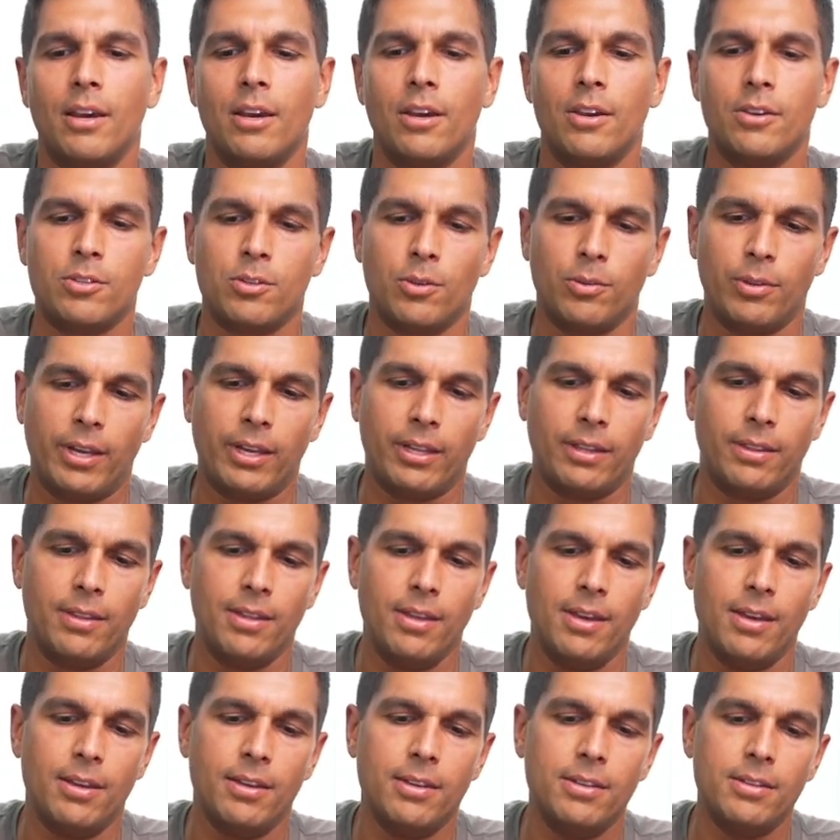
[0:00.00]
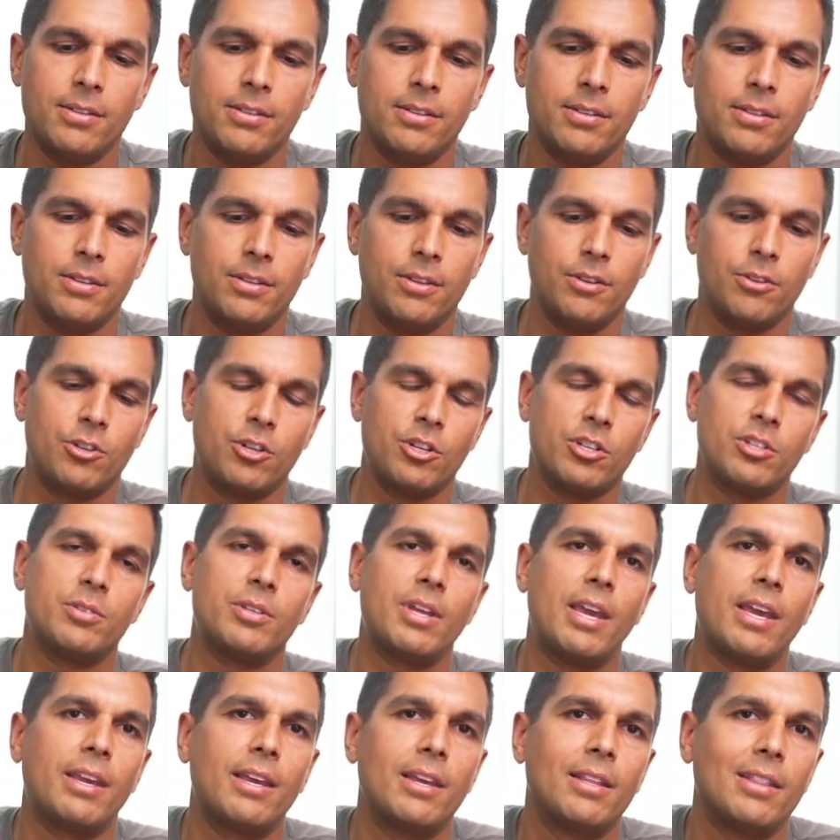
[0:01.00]
So like this, you're just
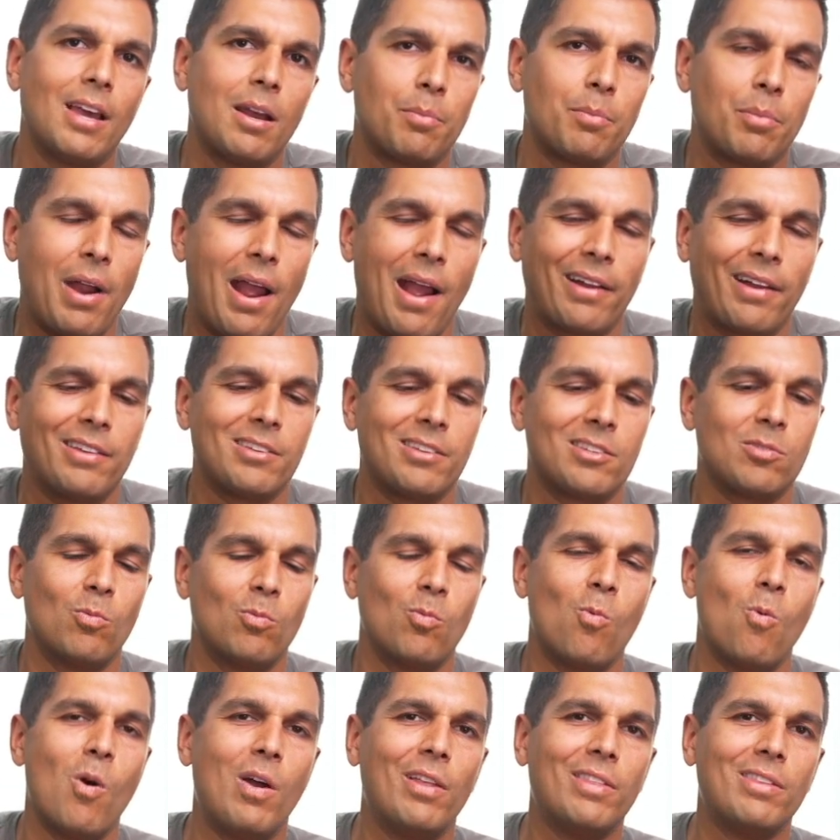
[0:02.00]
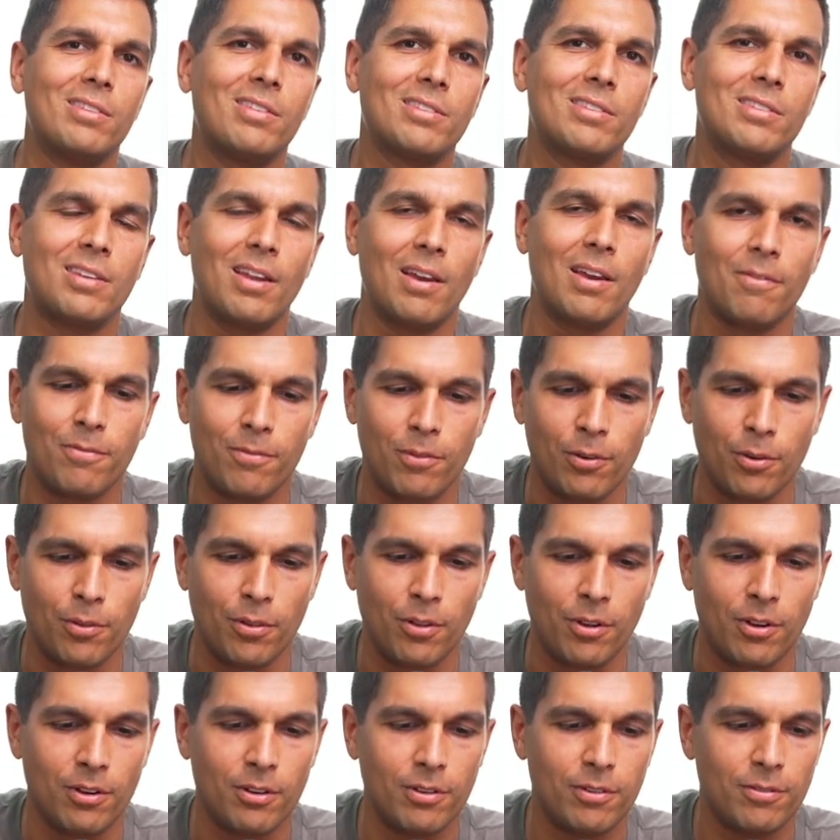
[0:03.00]
taking that practice one step
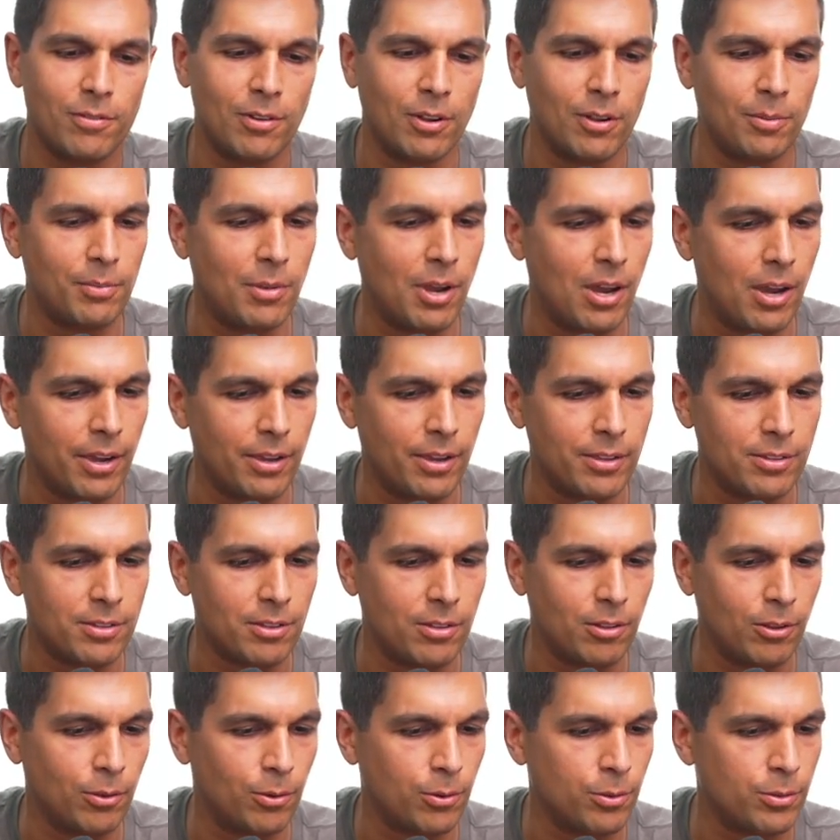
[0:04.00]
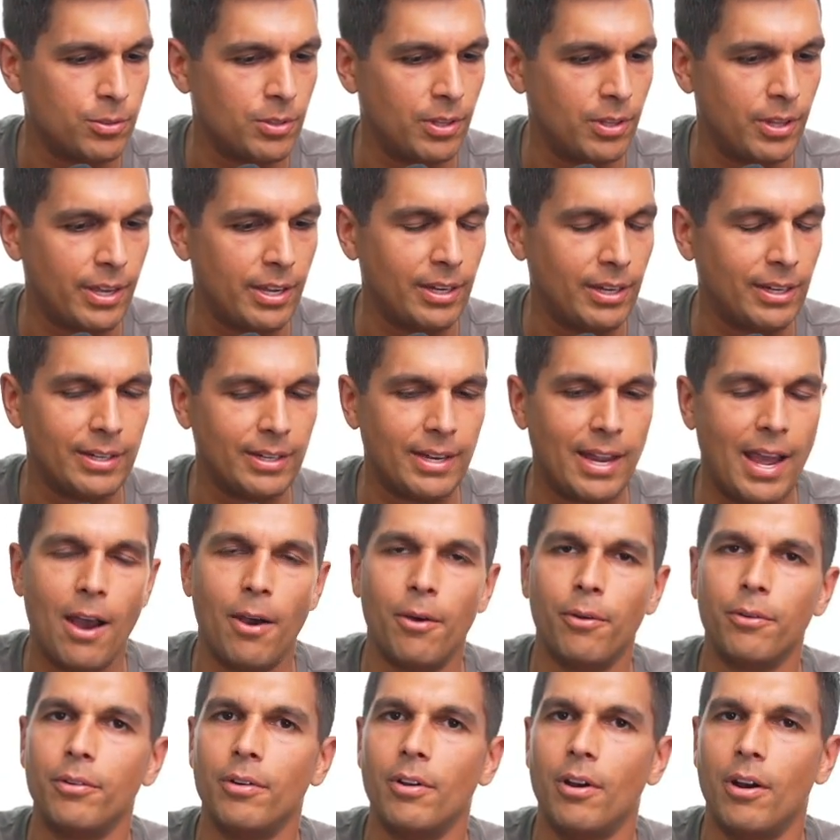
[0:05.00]
further from eyes closed, laying
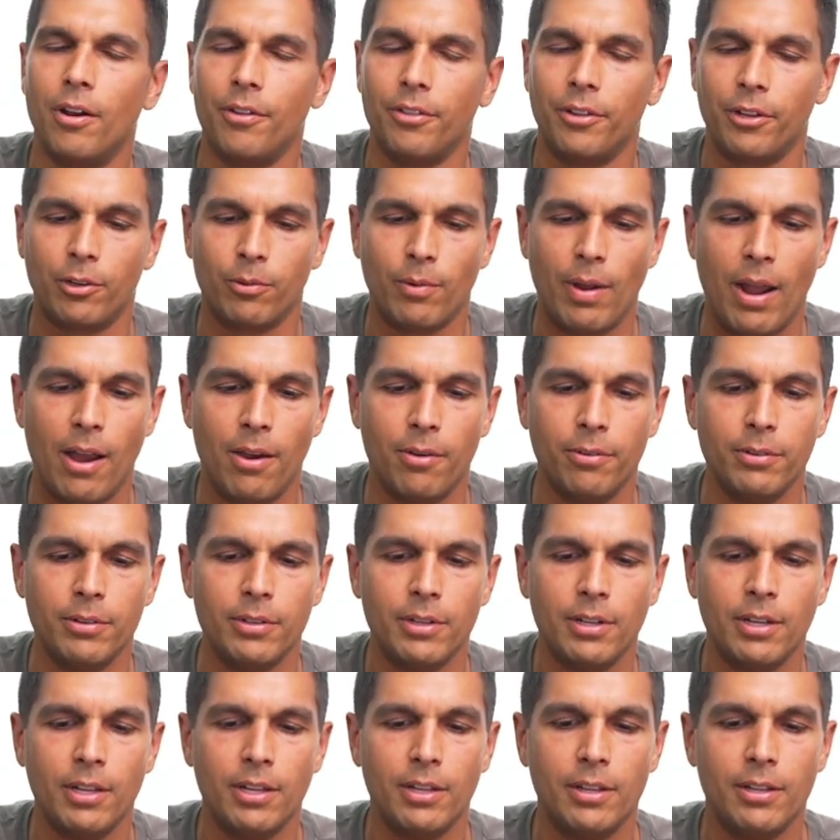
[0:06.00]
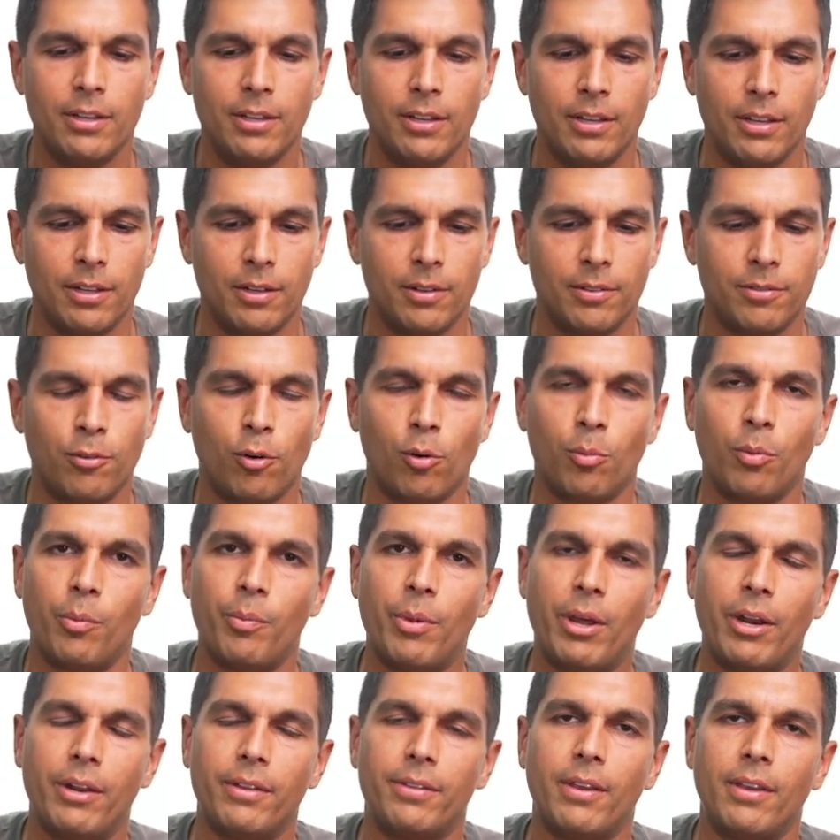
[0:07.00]
down on the ground in a formal
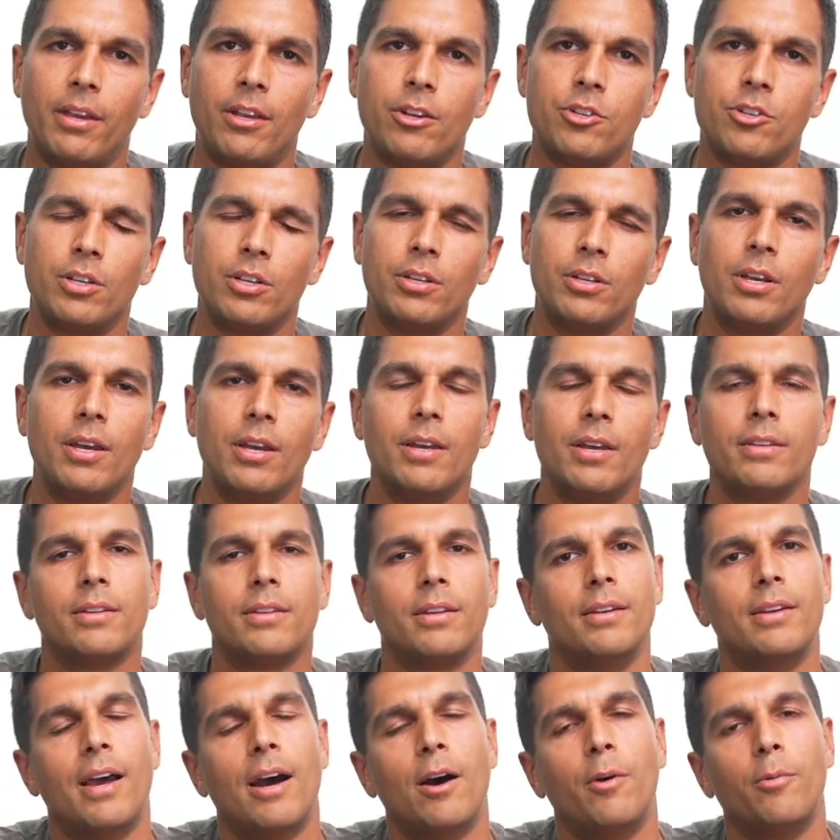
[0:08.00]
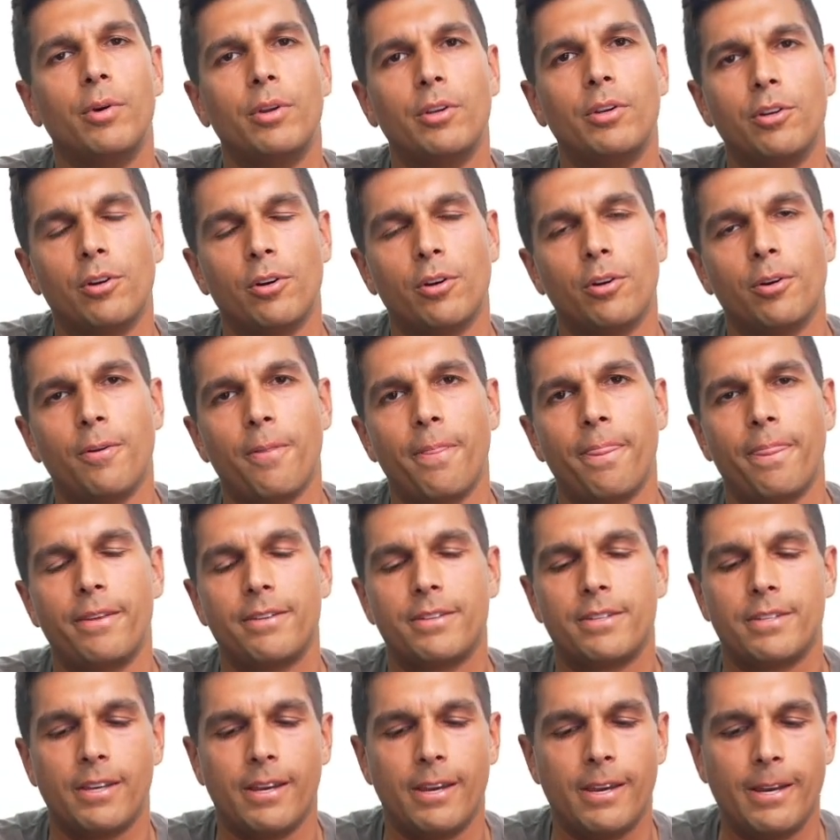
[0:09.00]
meditation, to now when you're,
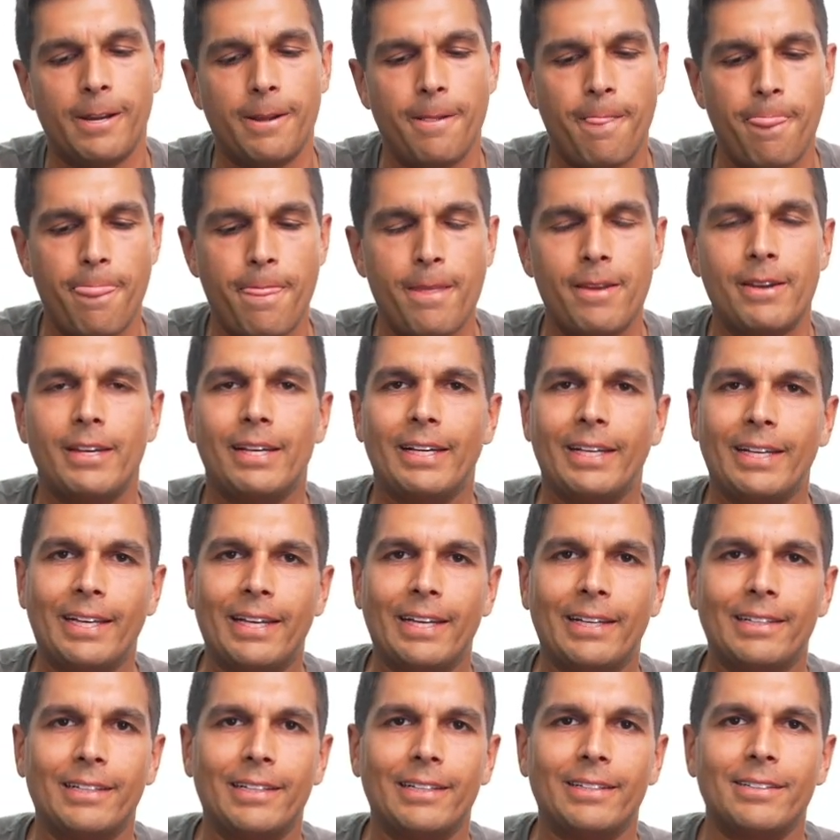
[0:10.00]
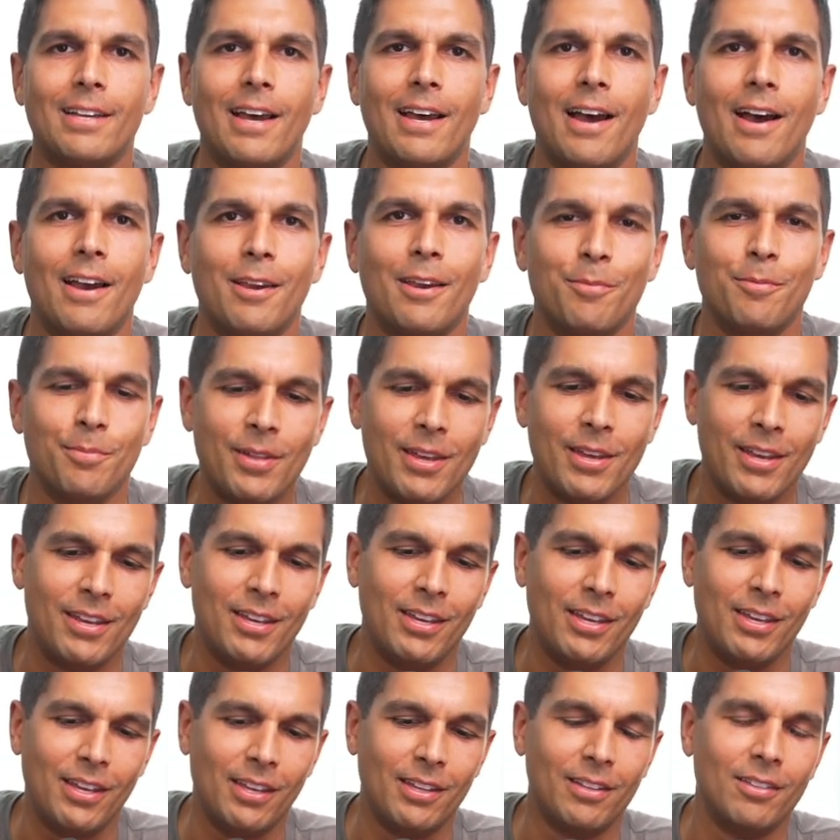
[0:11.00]
let's say, killing time
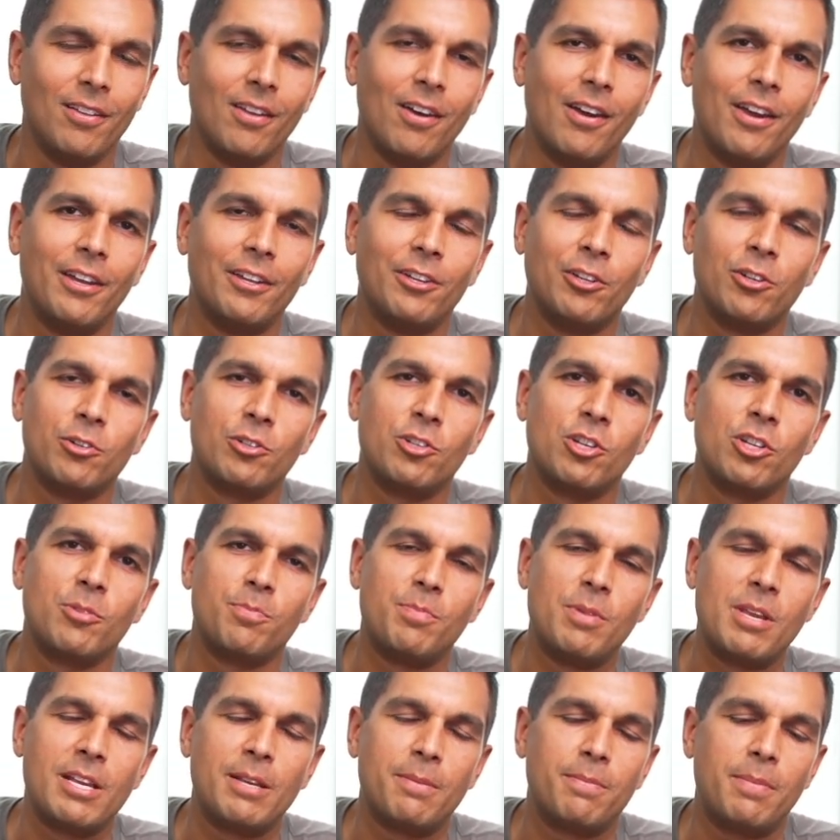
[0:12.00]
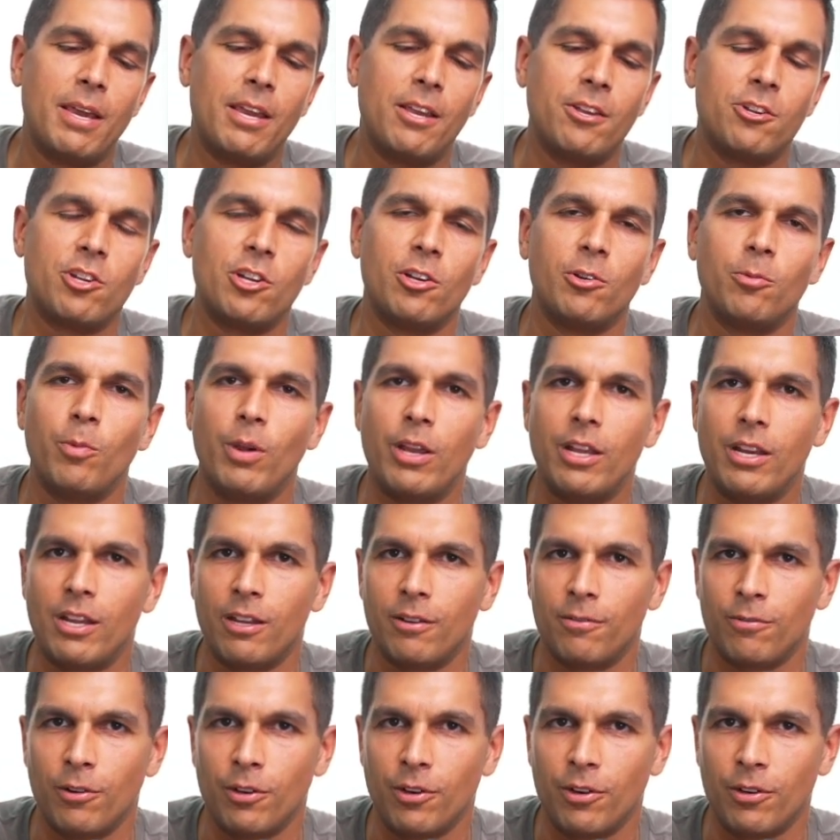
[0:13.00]
in line, you're just being patient, waiting
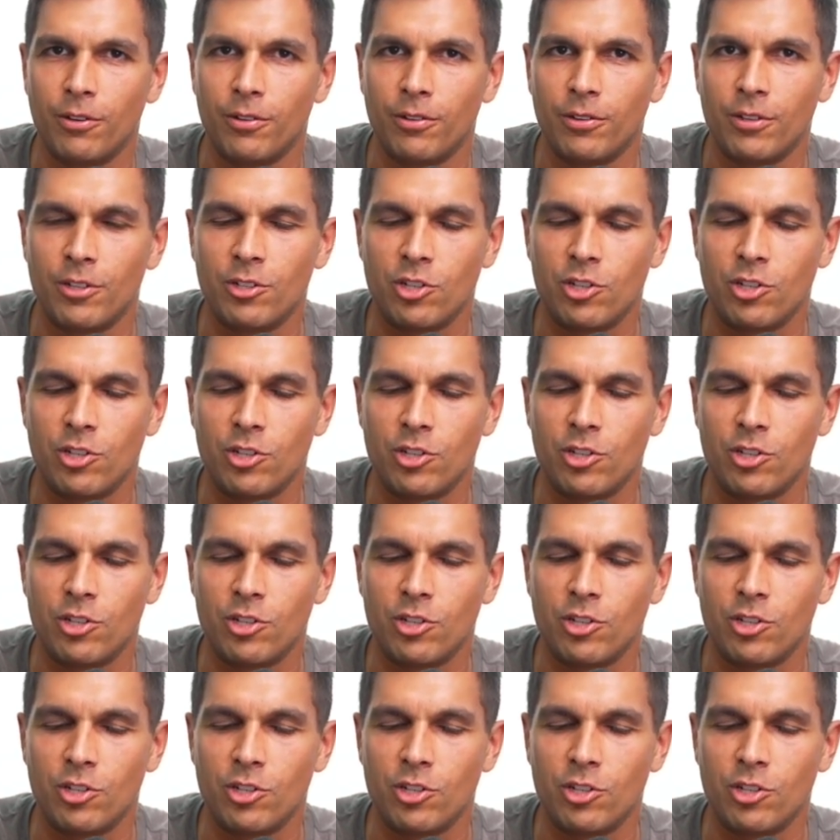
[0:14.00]
for your